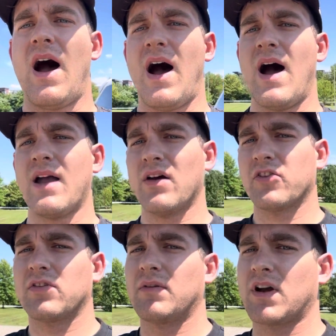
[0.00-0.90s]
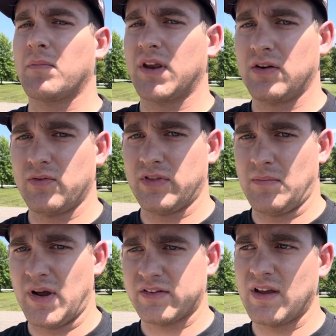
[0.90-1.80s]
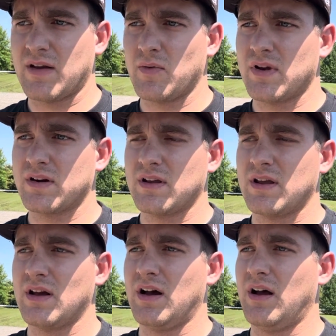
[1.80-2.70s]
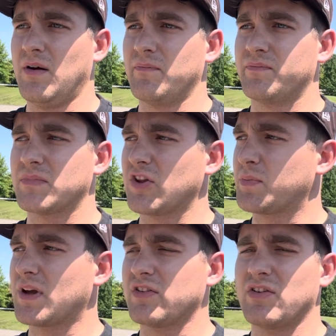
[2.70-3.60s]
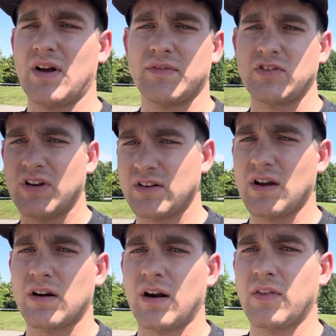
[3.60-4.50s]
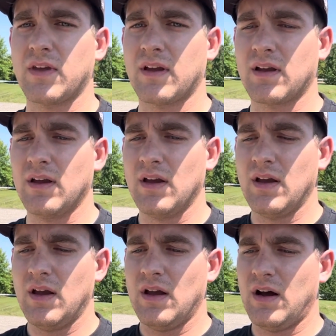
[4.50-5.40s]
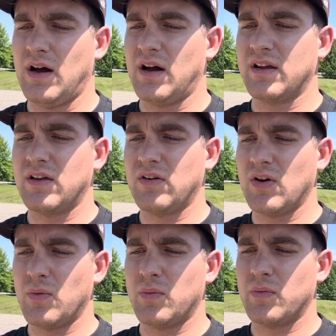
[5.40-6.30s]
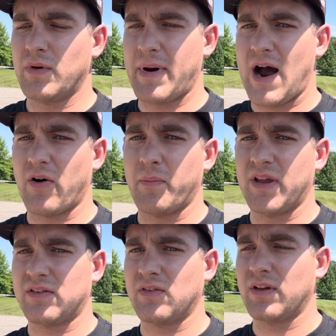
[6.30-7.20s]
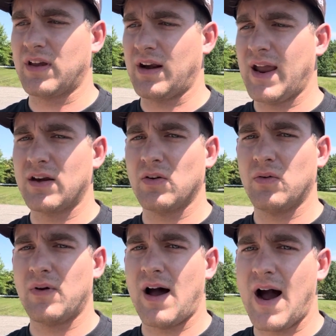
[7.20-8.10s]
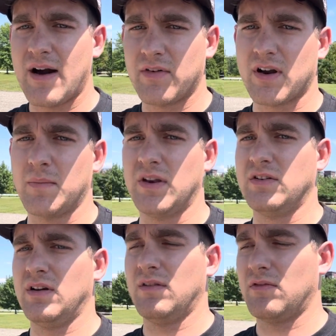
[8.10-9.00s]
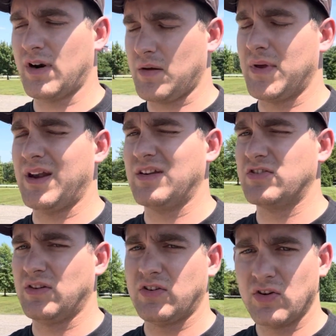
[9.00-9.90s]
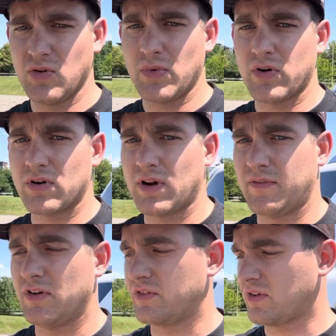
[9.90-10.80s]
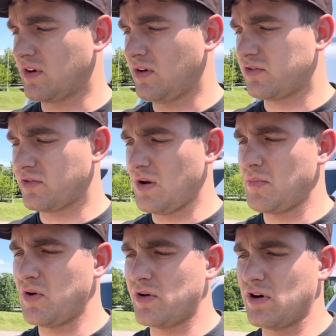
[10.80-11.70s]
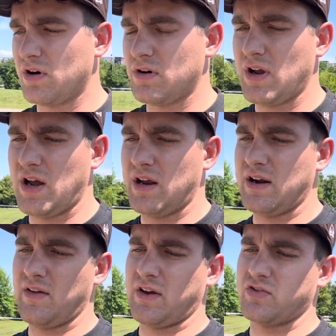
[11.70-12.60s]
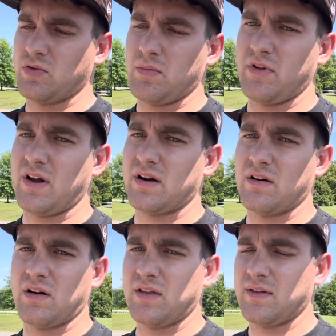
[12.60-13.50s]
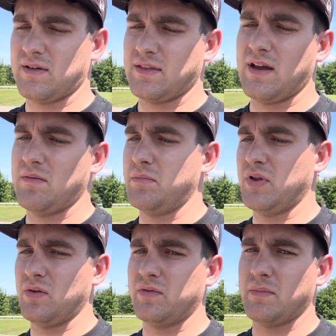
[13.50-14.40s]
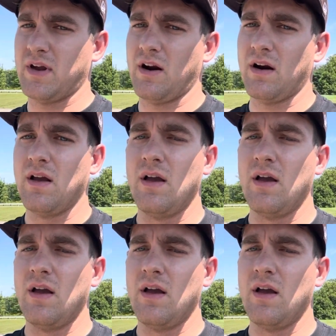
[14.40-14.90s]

I honestly recommend doing the Mustang one, just because you don't have to change out anything. You know the power basically can handle. I recommend a Gen 2 motor if you're just going to go straight motor, not like a short block or anything like that, and build from there.